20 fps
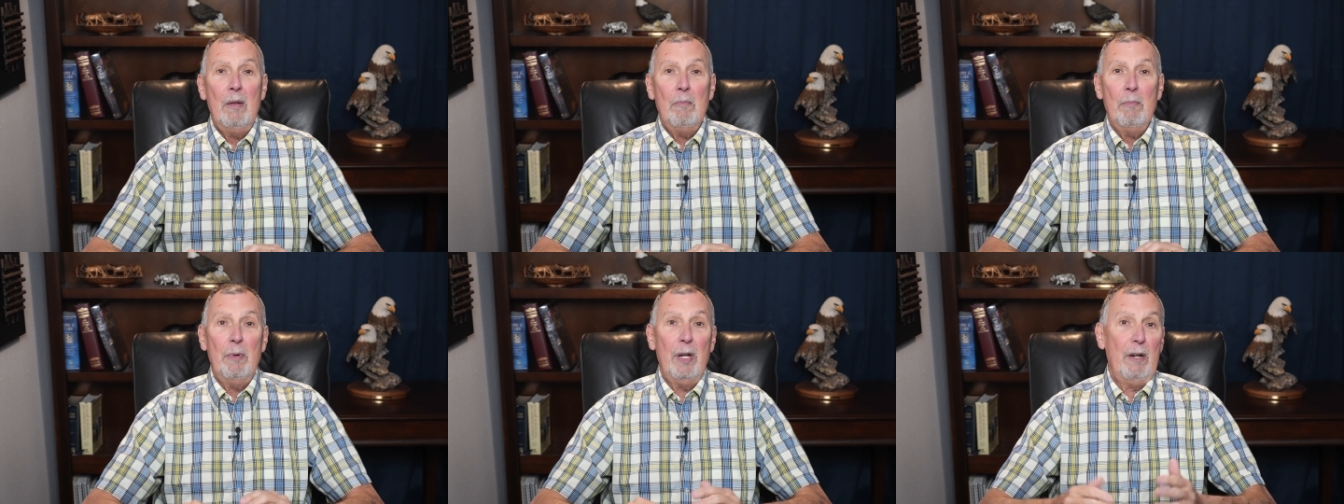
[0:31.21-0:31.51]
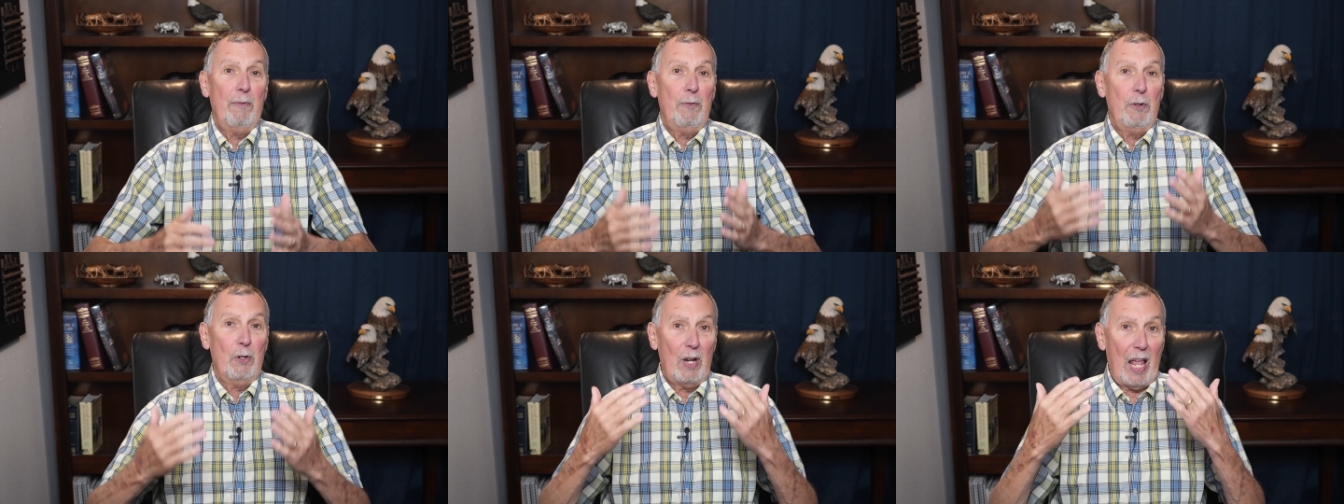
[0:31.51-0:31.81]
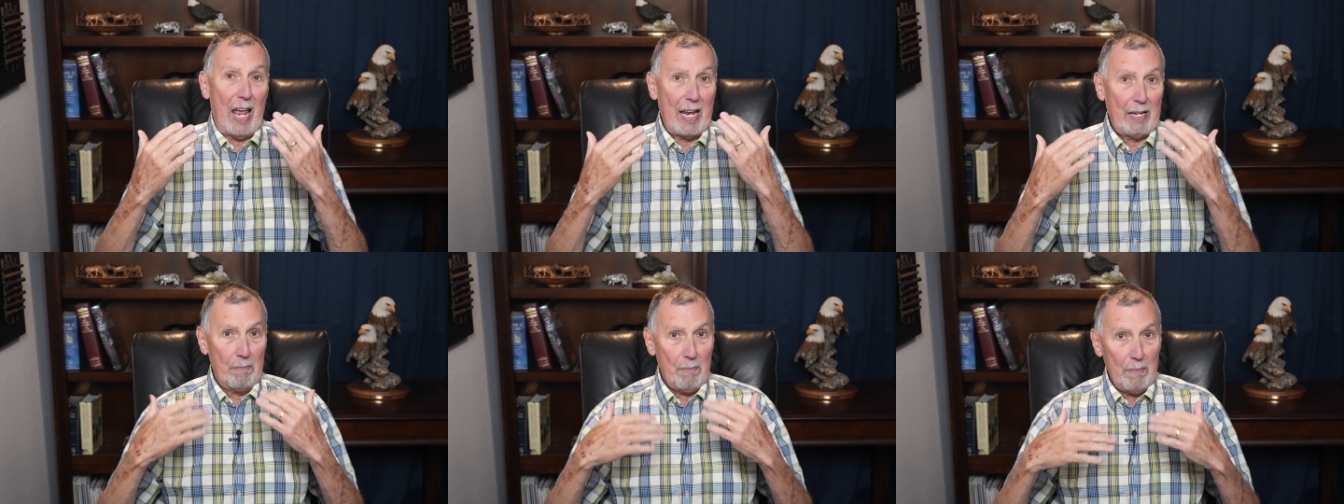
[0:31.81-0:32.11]
But if you're
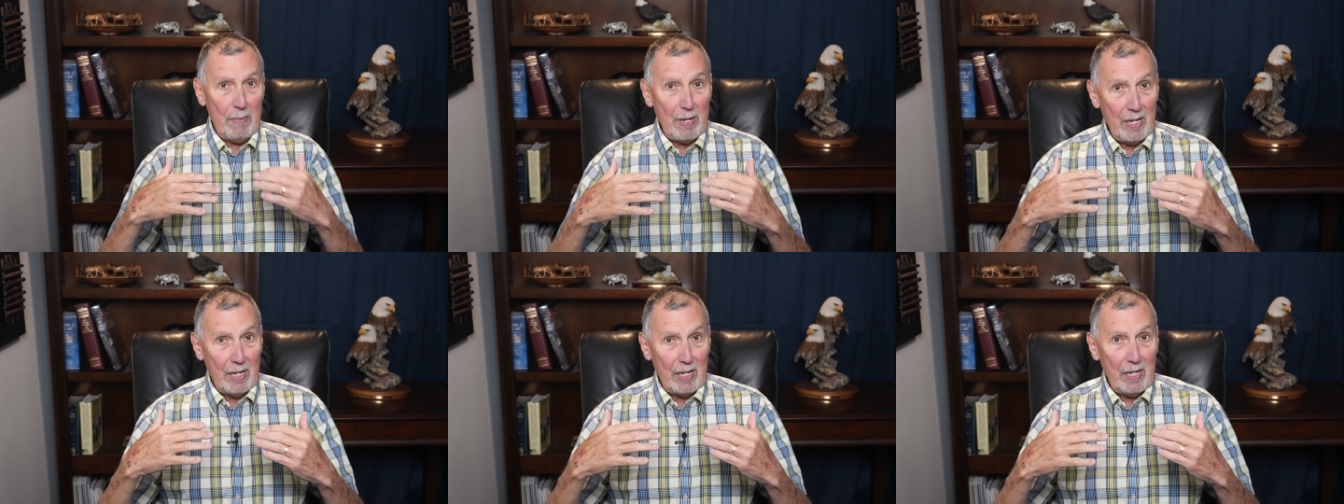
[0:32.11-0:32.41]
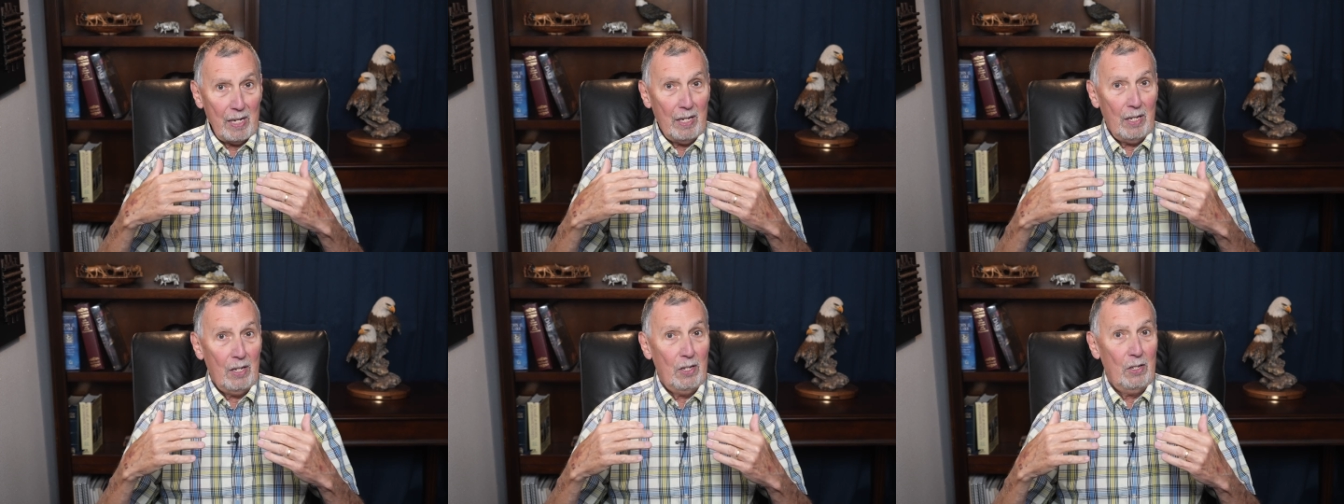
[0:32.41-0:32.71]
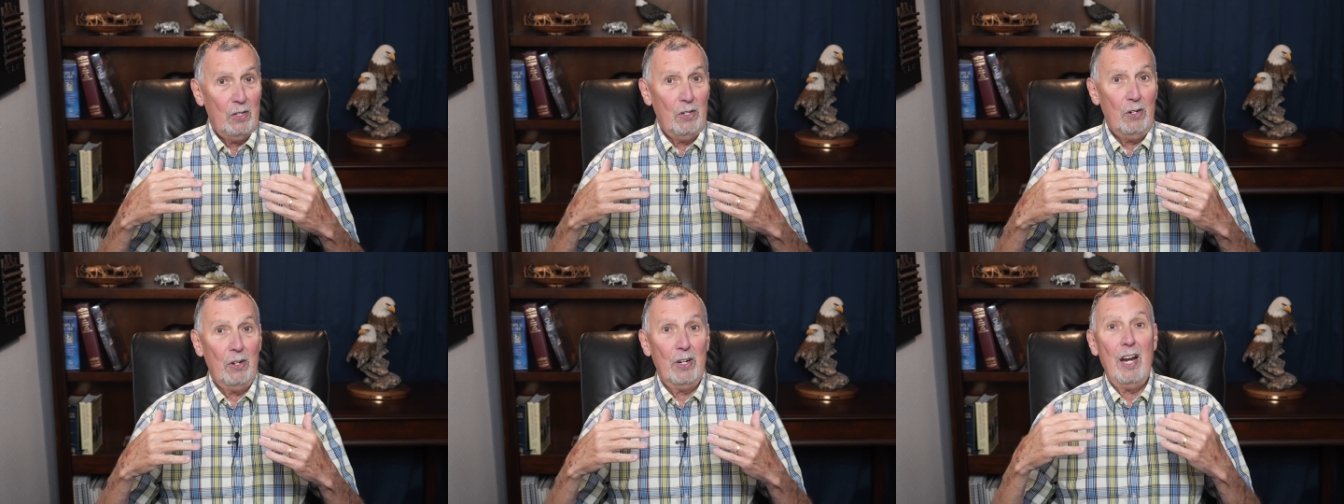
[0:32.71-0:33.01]
like me,
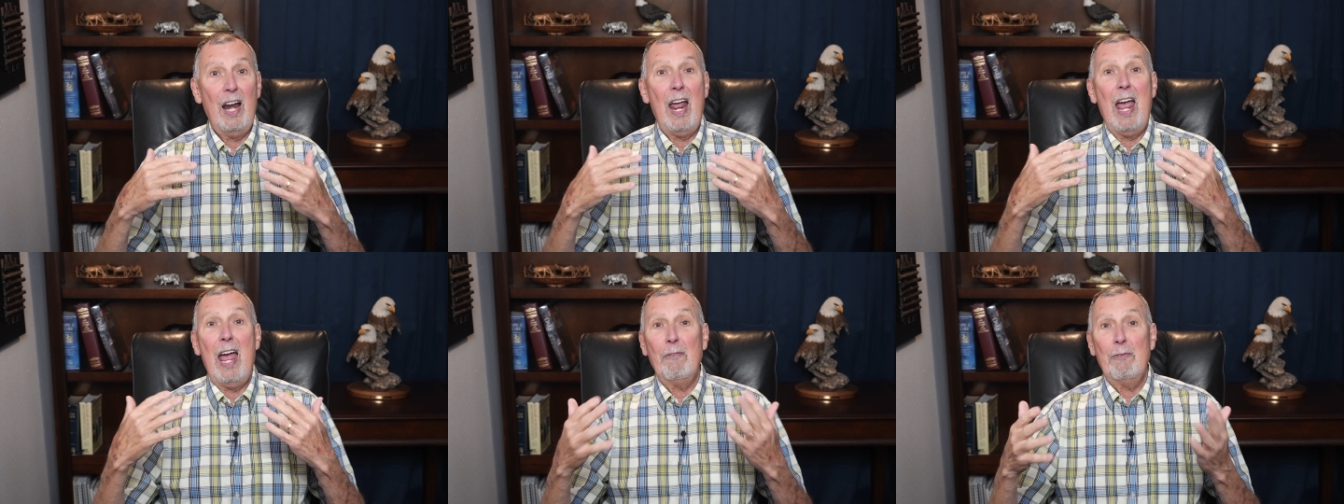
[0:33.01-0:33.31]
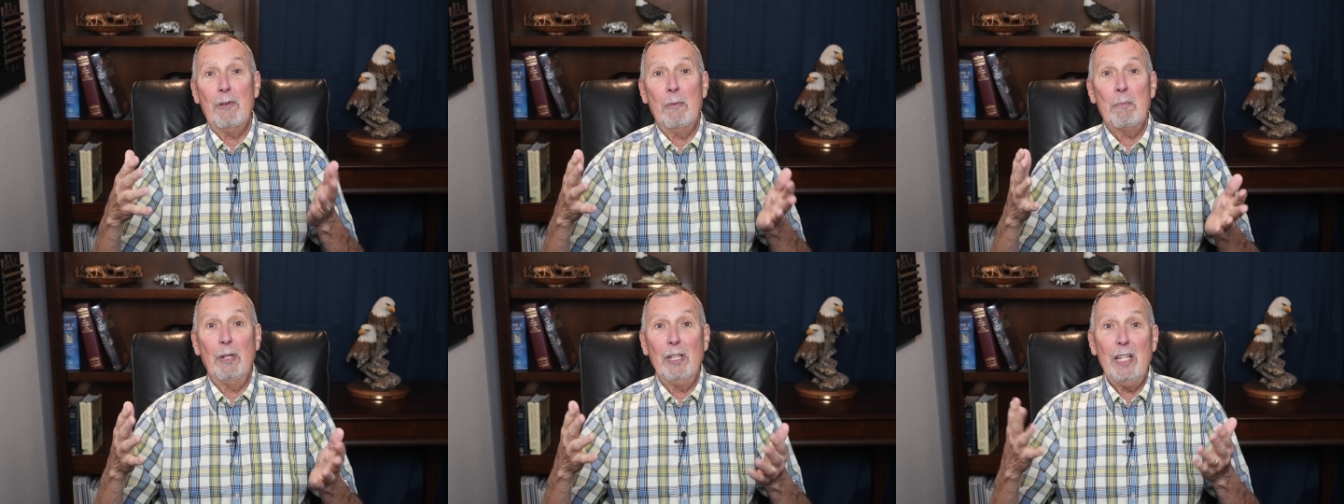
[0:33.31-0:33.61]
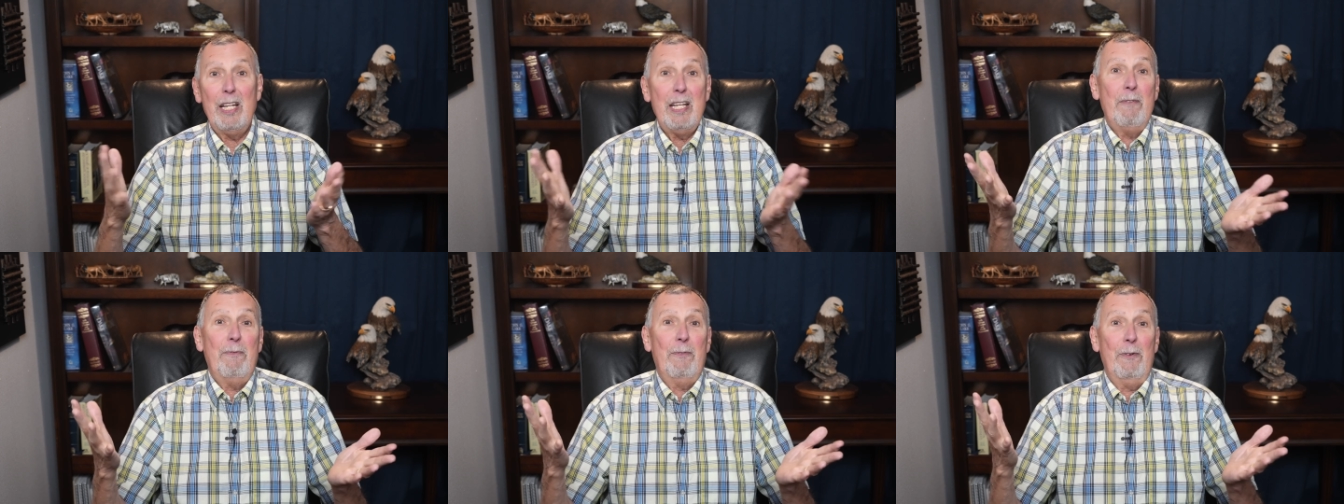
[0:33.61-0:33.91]
you're going to have to
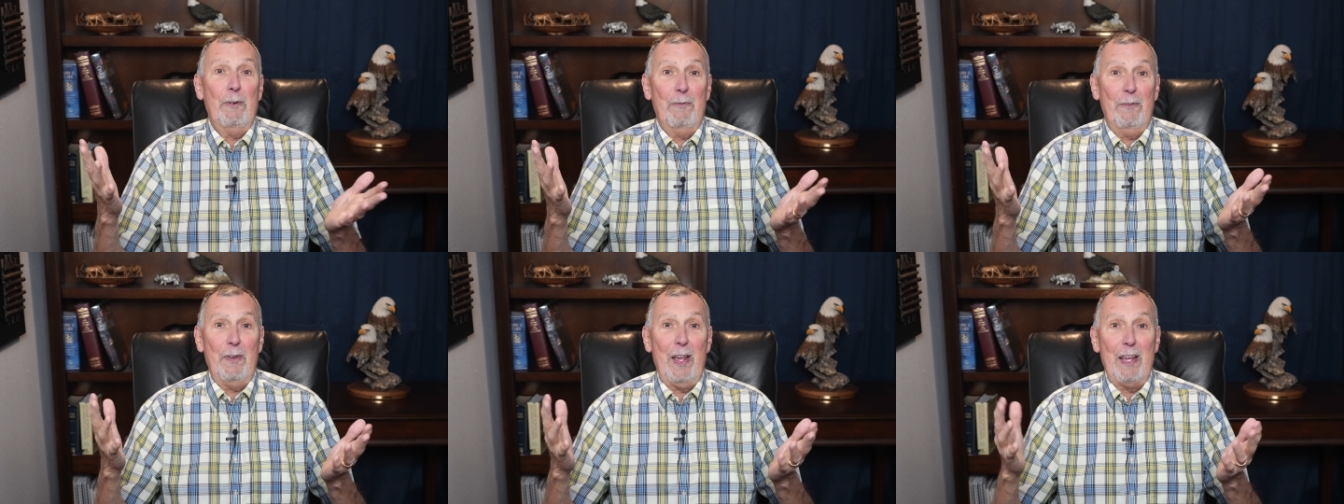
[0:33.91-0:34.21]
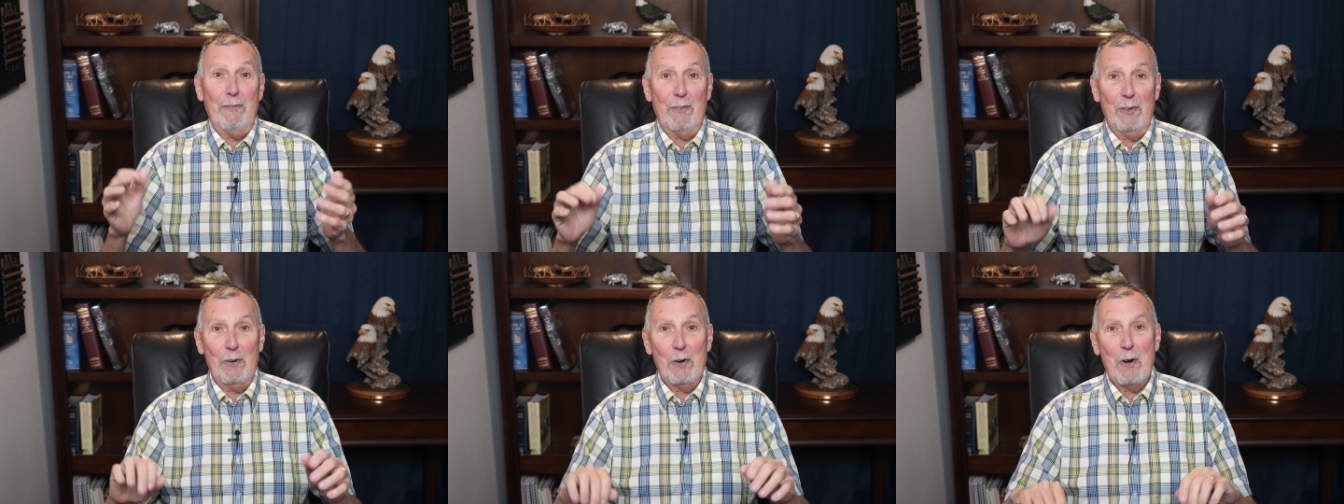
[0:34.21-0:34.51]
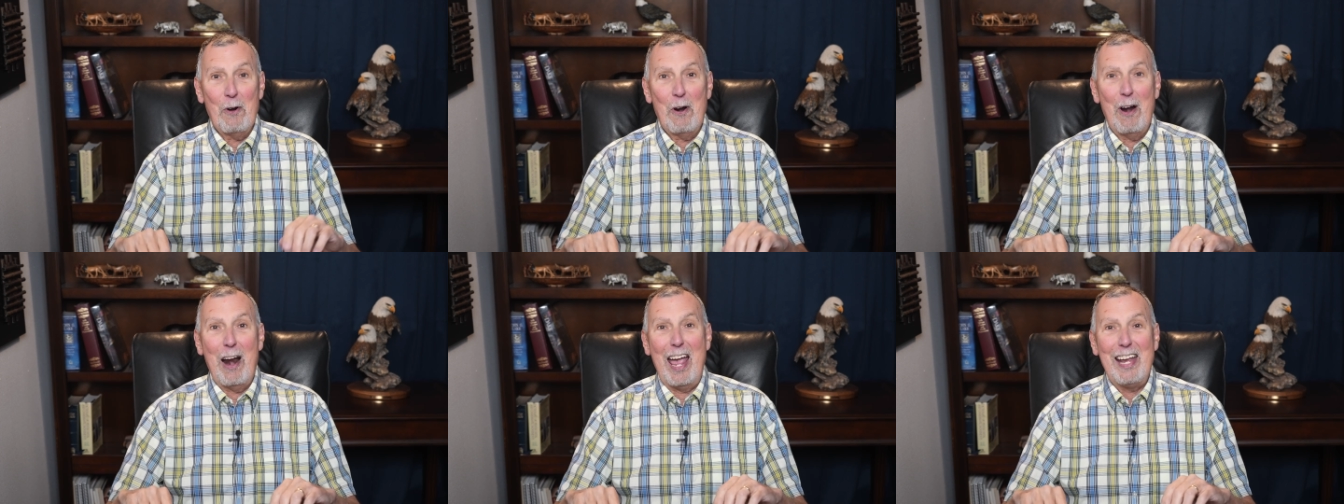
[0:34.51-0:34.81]
believe for favor,
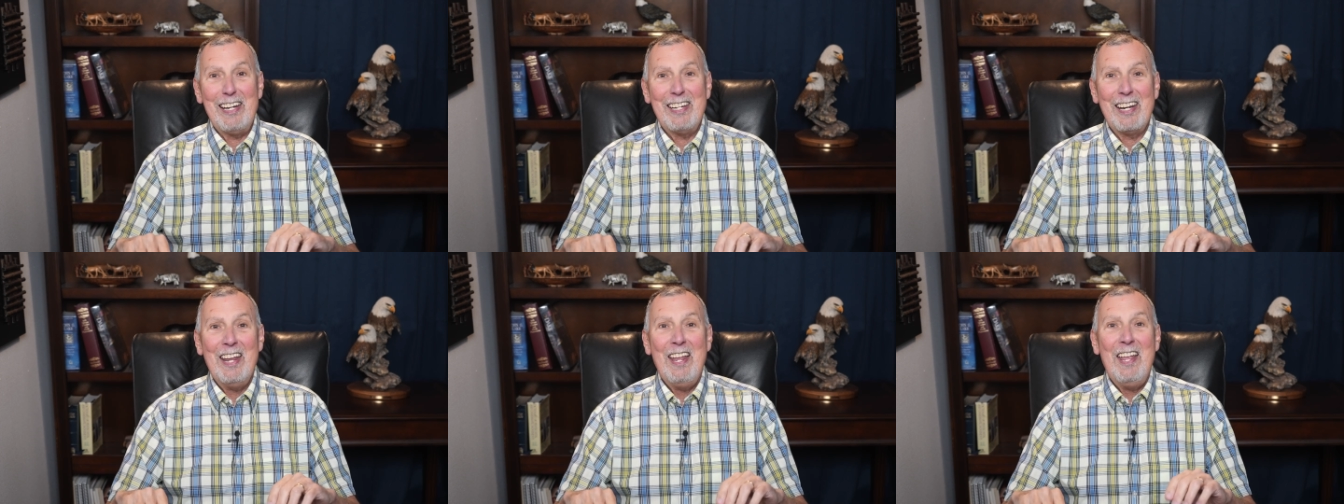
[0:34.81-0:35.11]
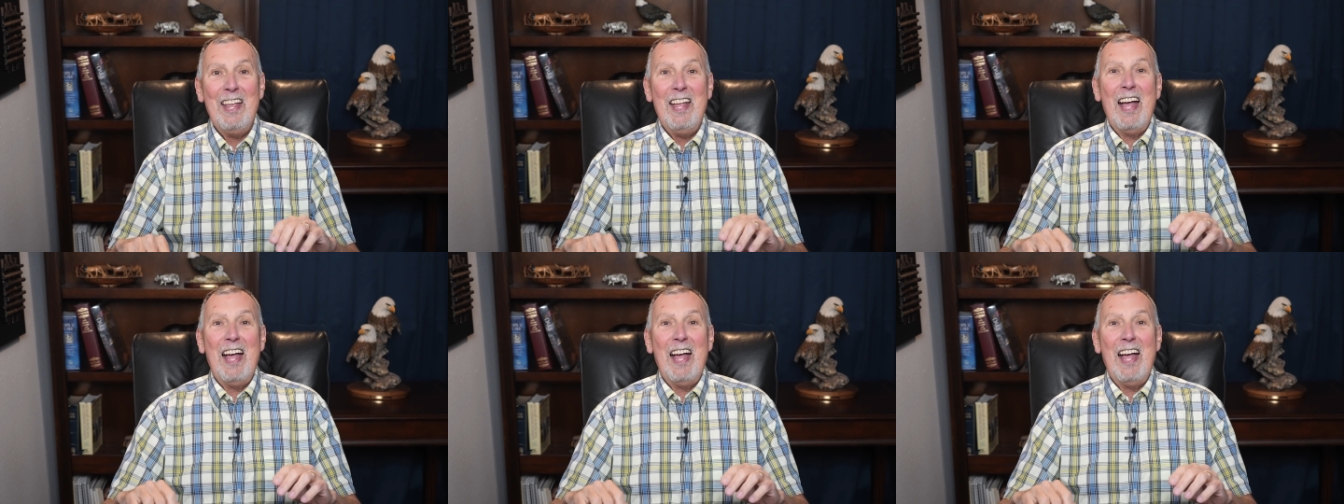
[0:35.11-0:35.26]
all right?